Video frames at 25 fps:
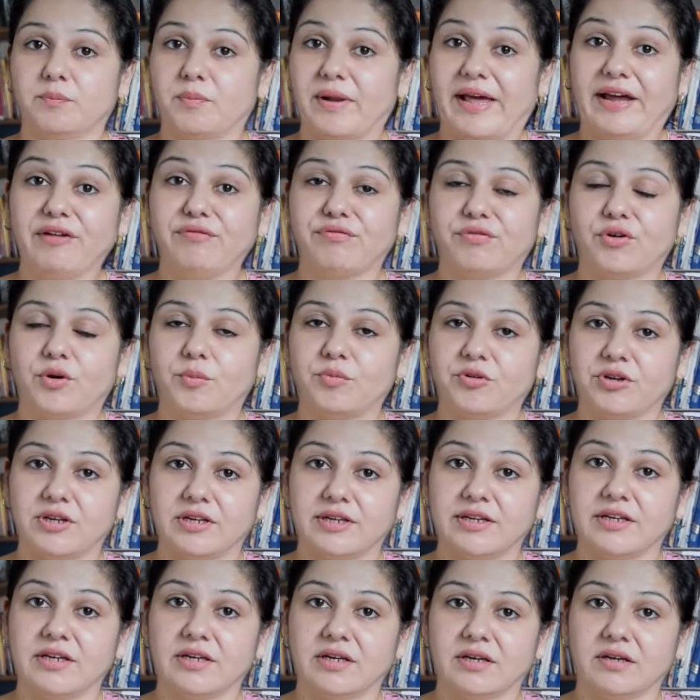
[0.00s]
platform,
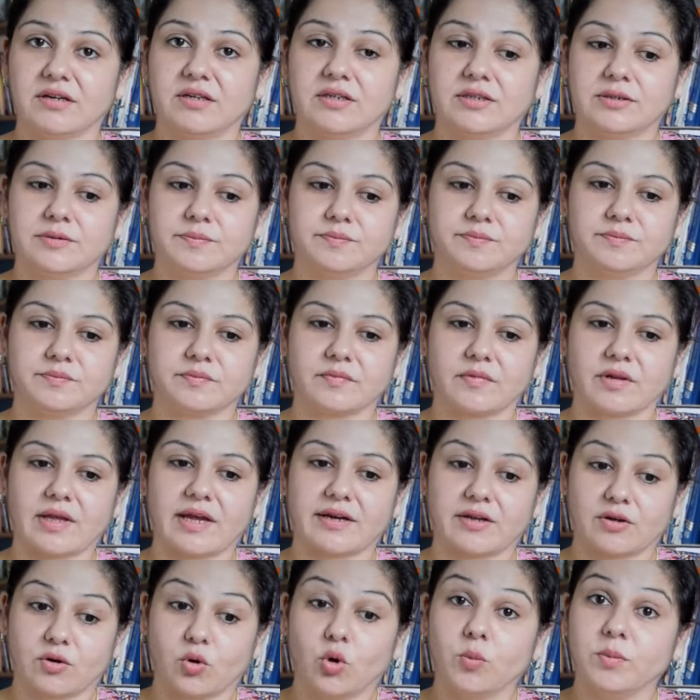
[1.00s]
really,
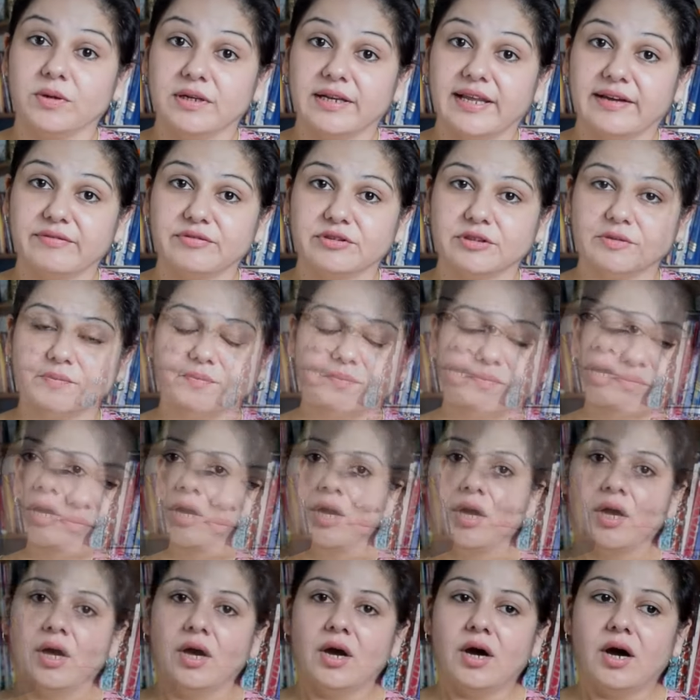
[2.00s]
at a global level.
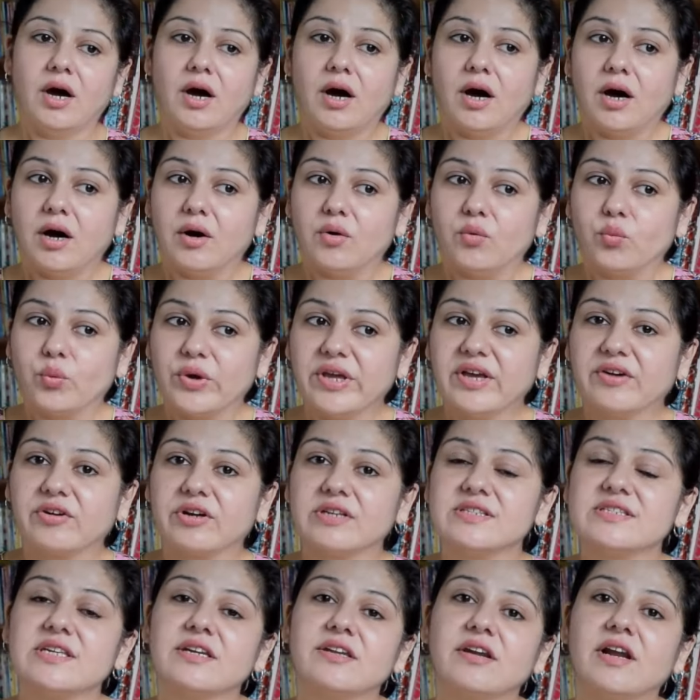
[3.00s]
We
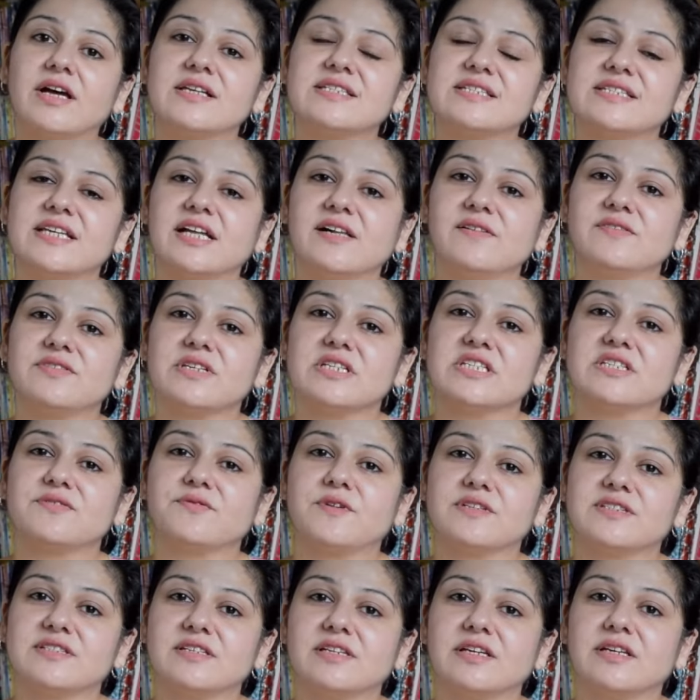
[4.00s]
consider ourselves
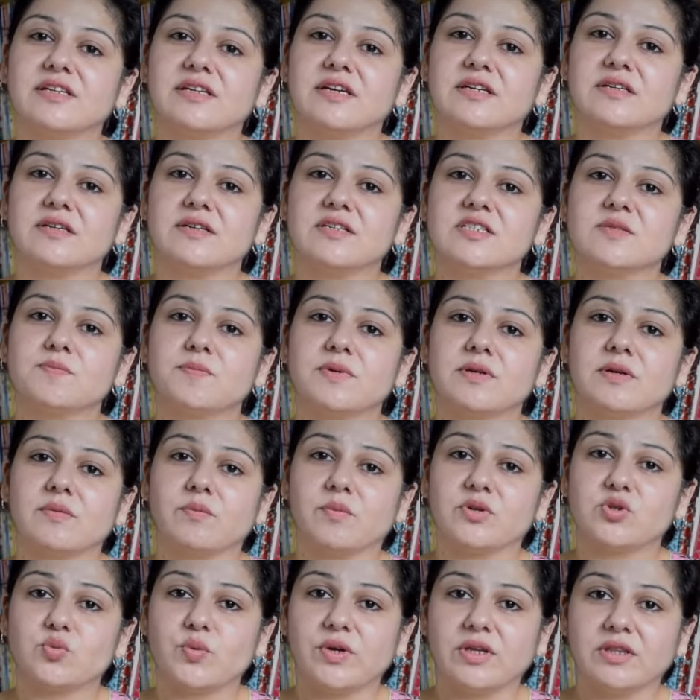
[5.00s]
as facilitators
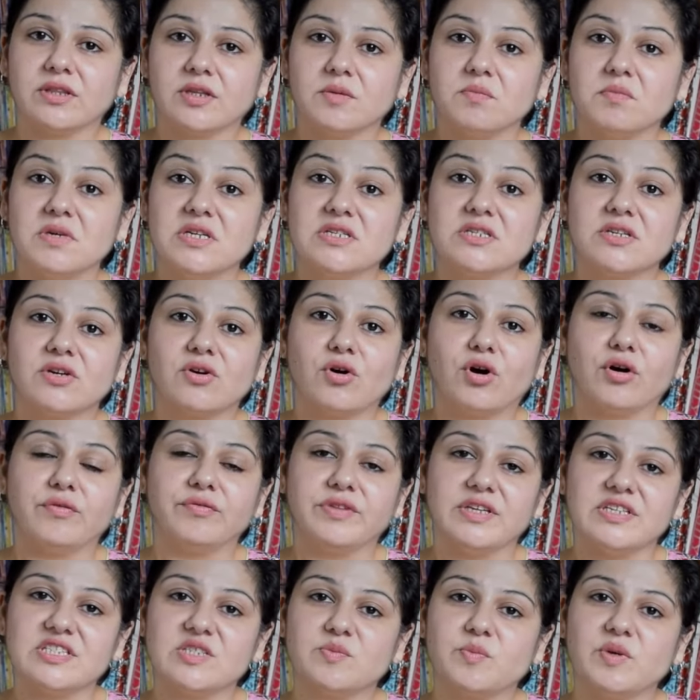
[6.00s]
between the meeting
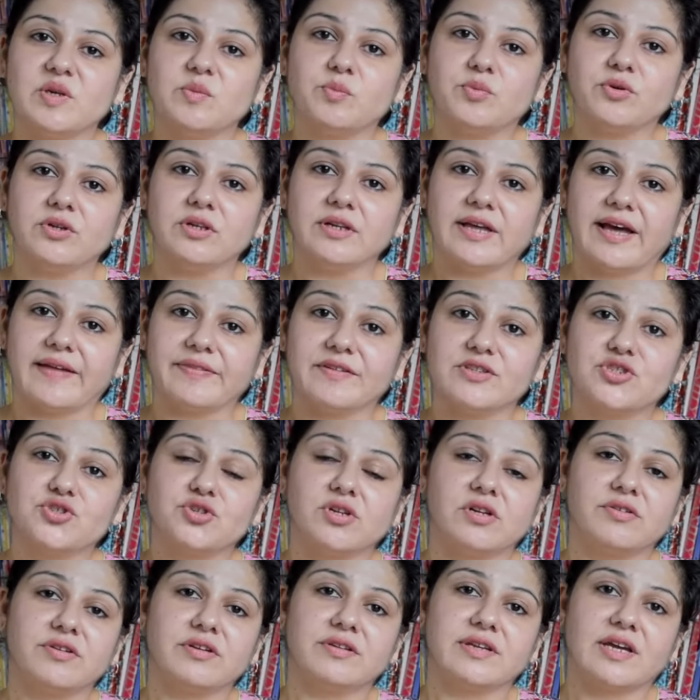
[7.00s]
of these people and the
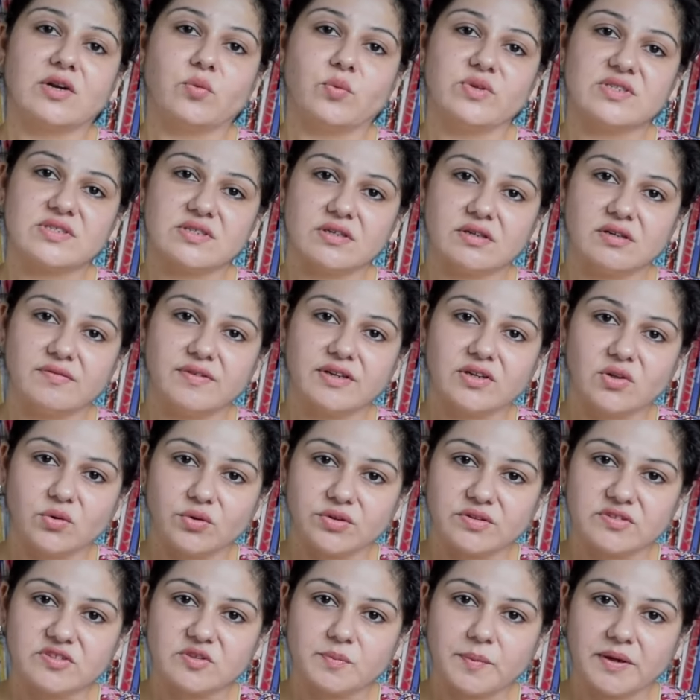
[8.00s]
children that we serve at
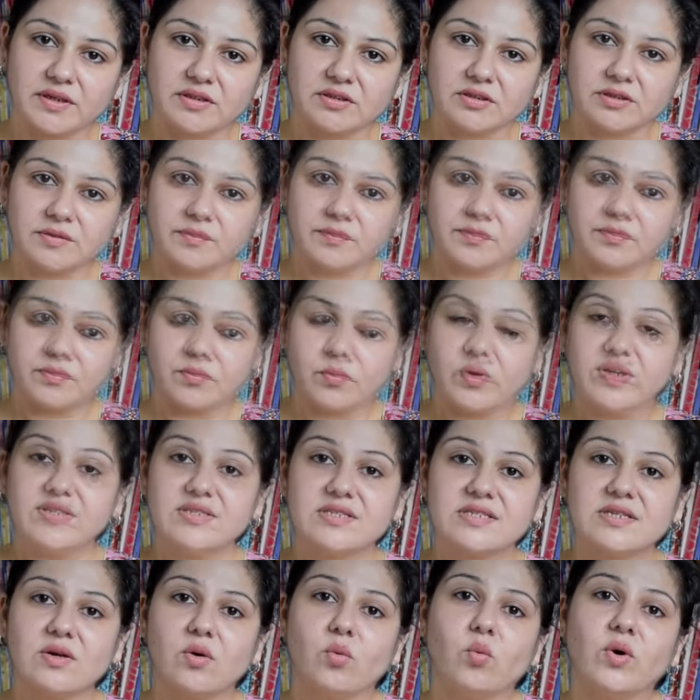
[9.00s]
Lotus Petal.
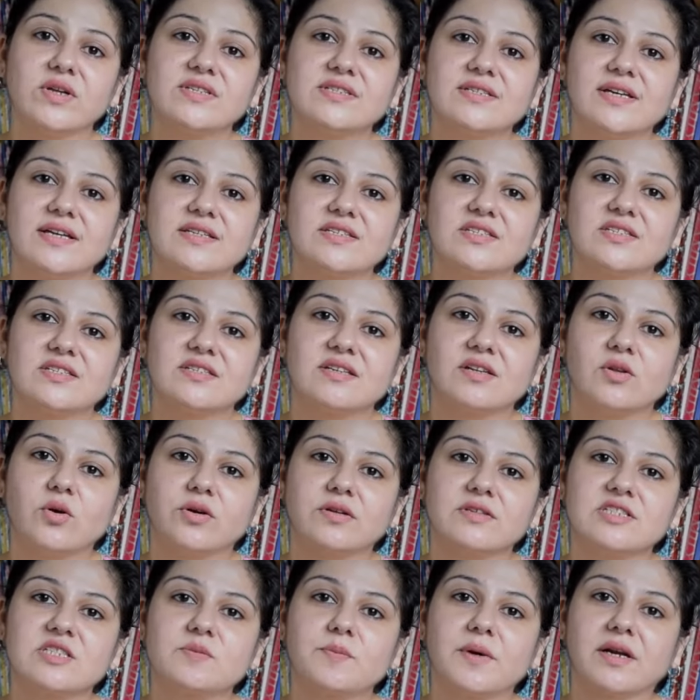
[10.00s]
What sets
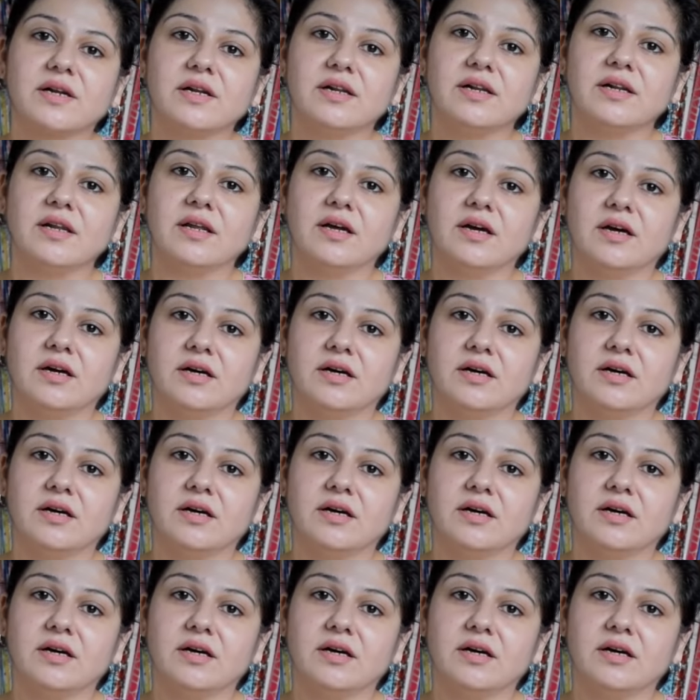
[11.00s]
Lotus Petal